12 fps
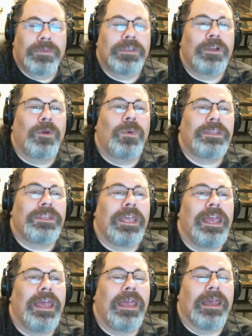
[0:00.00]
You know what
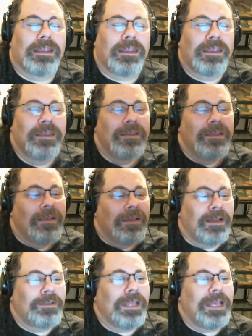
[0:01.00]
the heck?
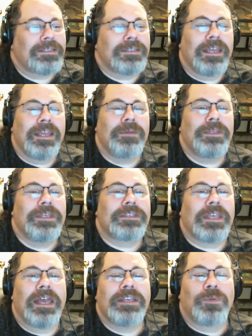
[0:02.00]
Last time these
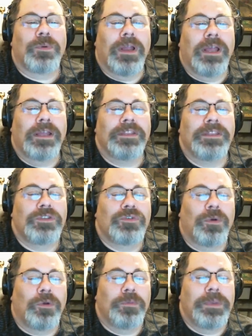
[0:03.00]
guys were on and they
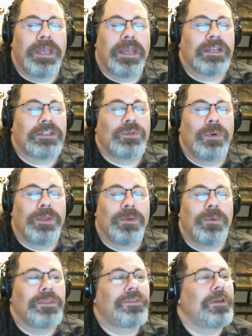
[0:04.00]
trolled me, I got
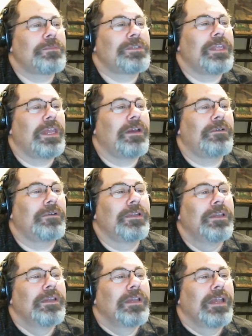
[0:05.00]
21 thumbs down,
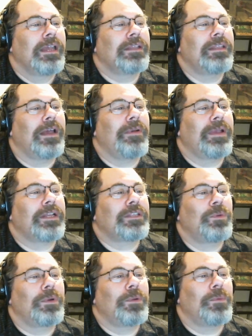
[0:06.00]
and now I got
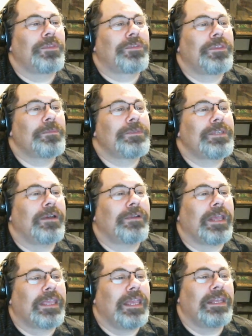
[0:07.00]
21 thumbs down.
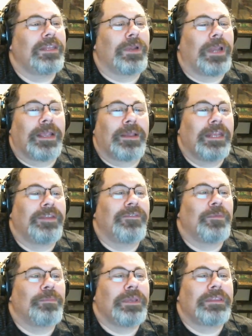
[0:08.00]
I can't
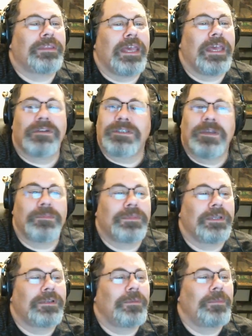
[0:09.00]
even beat that or
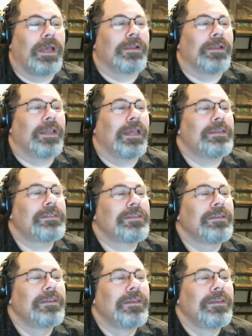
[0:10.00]
something. Come on, guys.
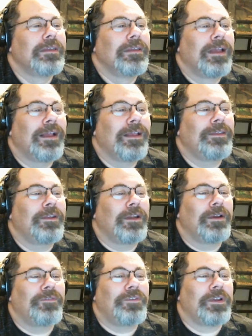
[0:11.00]
If
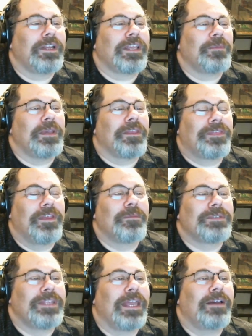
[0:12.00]
you're going to give me a
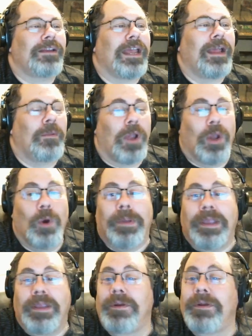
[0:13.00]
thumbs down, I hope
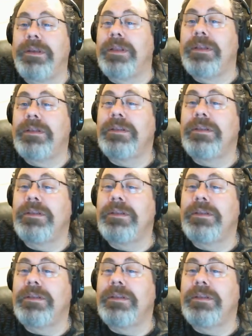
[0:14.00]
I earned it.